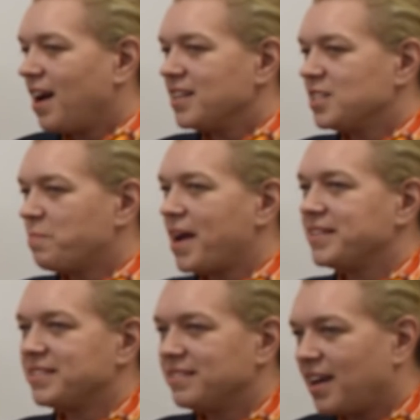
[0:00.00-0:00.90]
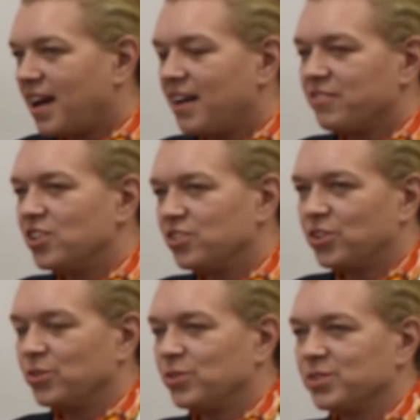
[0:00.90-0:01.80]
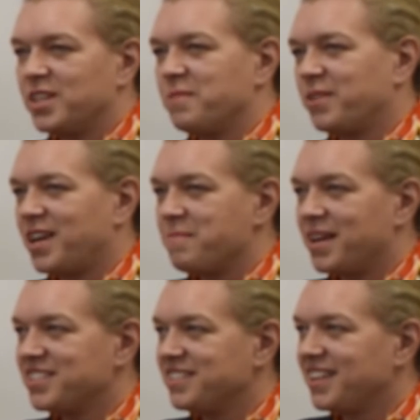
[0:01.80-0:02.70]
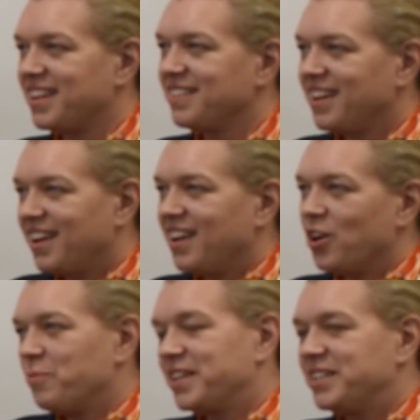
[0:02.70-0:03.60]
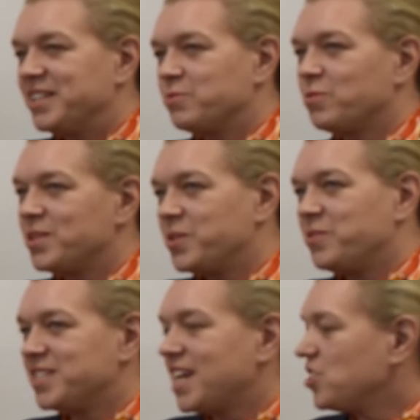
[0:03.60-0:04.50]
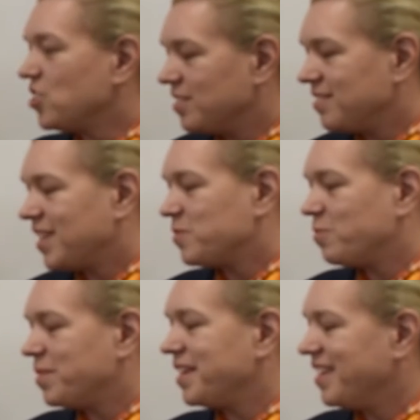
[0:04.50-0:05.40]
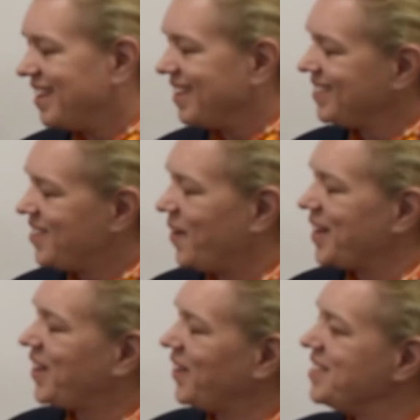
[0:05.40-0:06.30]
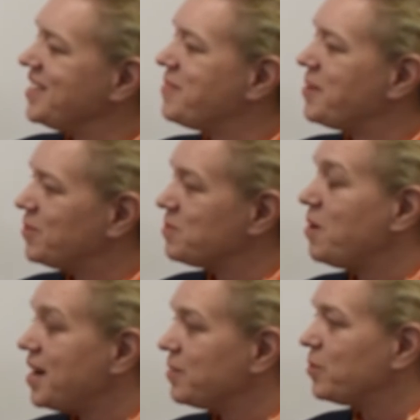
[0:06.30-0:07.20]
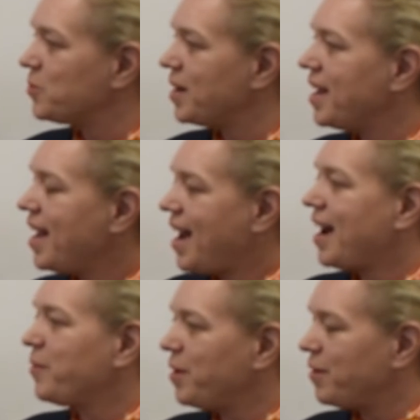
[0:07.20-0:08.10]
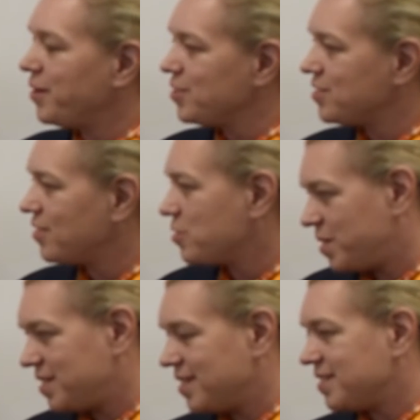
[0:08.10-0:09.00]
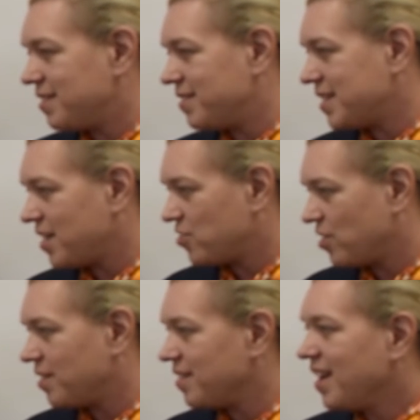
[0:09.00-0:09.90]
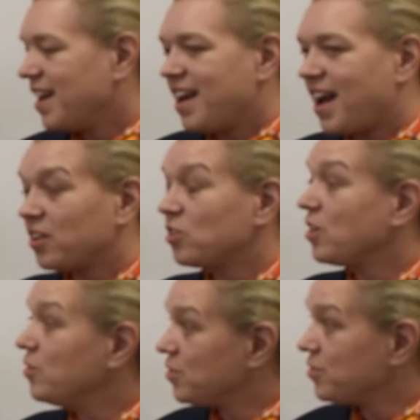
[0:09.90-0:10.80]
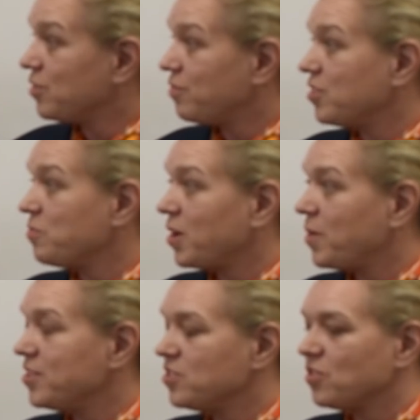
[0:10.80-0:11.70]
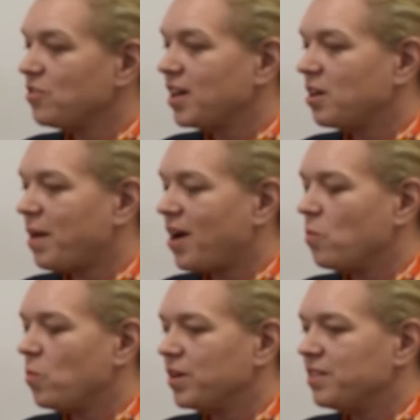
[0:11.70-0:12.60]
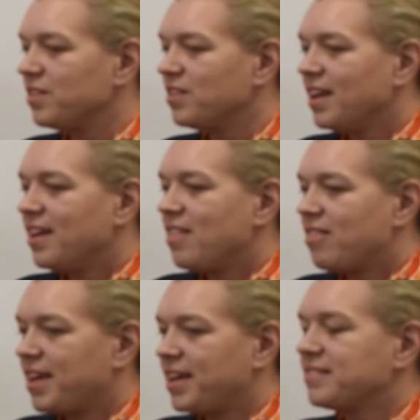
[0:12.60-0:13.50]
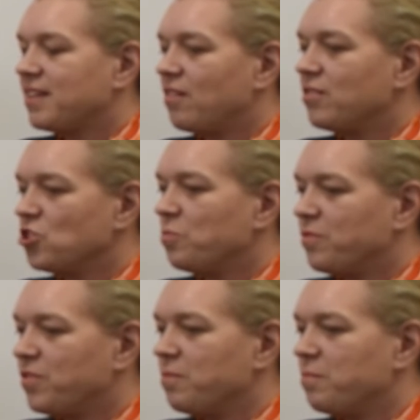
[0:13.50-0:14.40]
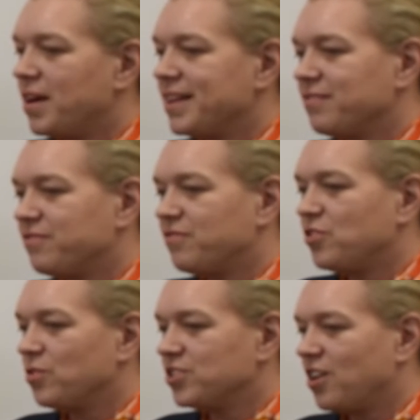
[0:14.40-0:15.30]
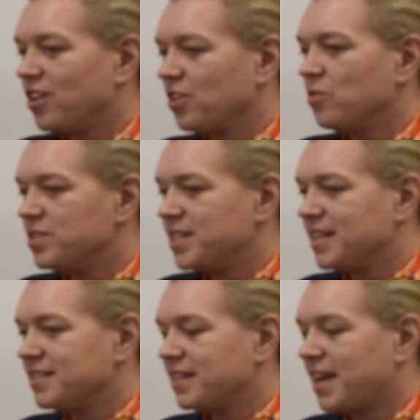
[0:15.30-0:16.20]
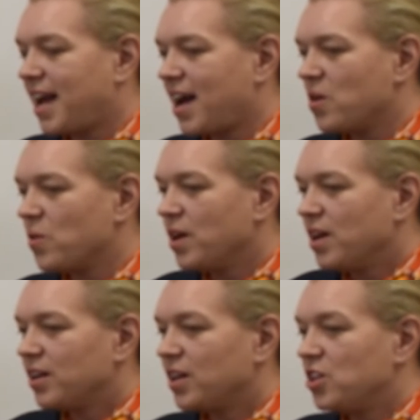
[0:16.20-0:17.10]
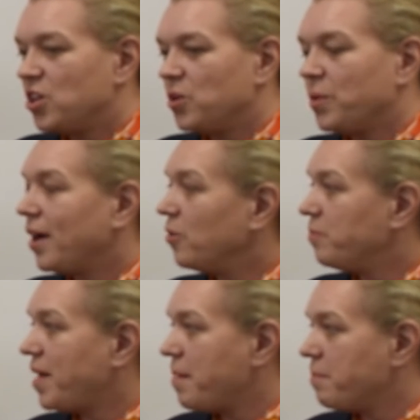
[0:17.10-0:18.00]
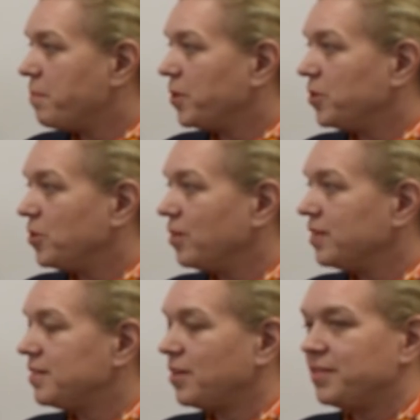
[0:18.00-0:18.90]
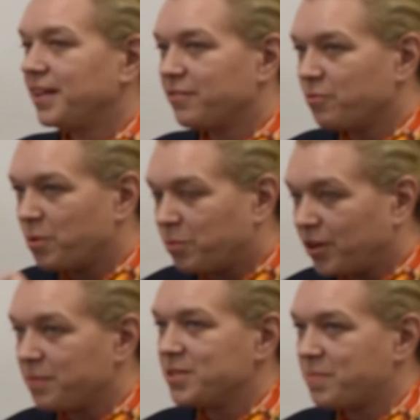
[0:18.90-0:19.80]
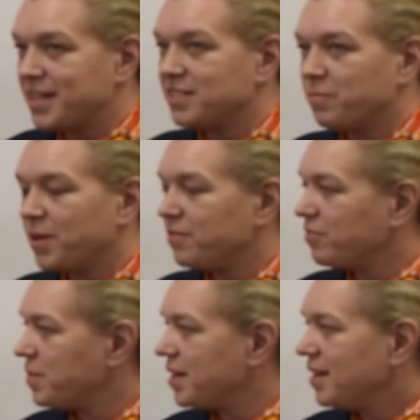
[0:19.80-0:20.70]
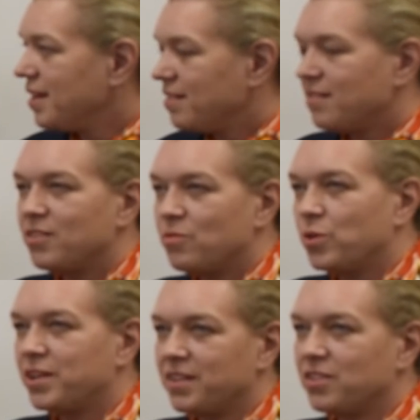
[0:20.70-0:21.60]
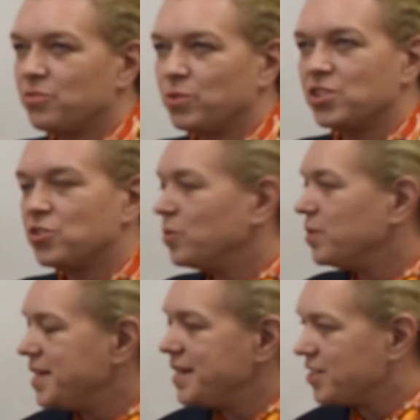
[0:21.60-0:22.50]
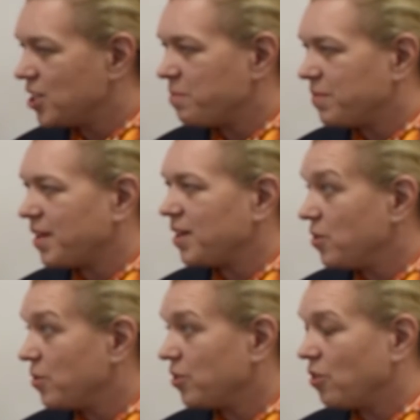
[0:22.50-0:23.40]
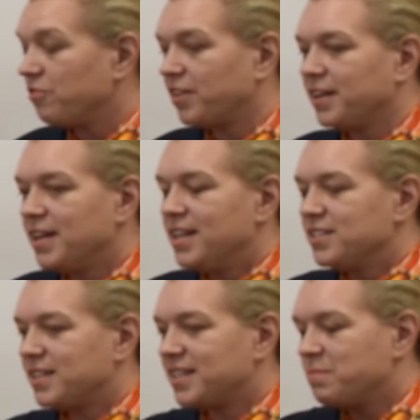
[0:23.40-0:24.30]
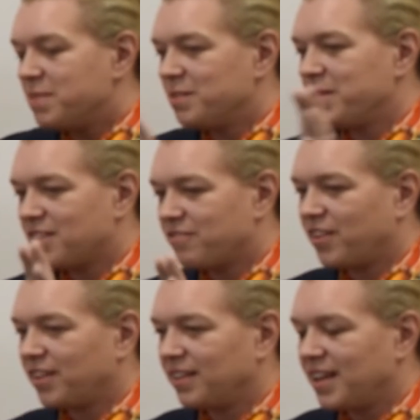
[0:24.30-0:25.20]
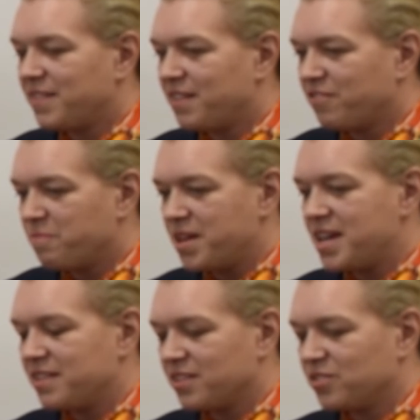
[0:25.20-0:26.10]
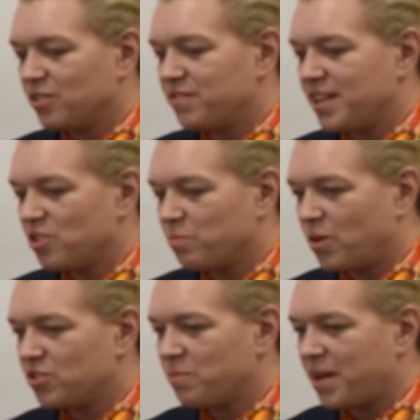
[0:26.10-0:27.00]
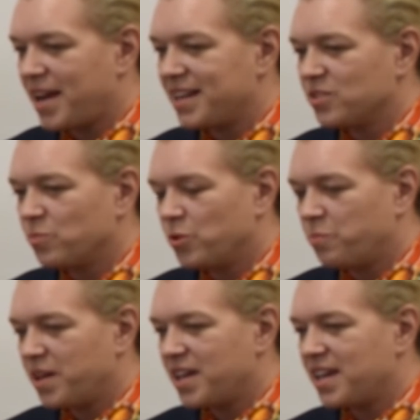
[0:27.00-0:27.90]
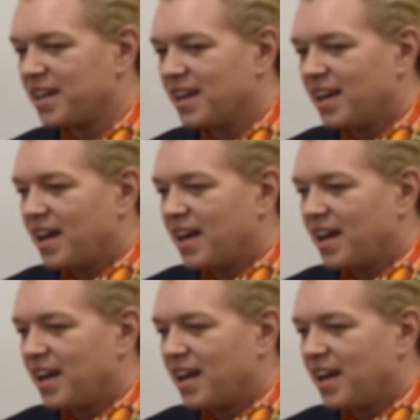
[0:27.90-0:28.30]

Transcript: I suspect, I haven't Googled it, but I imagine that, oh my goodness, what do I do in a recession? That's probably quite current in people's mind. How do I run or start a business in a recession? And those are sort of front of mind questions. So think about what are the things that are on top of the mind of your target audience and how can you help them, but don't think of it from a product perspective, but from what's the thought leadership that you could offer. So that's the middle bit of the funnel. And then for me, the sort of near the bottom end would be,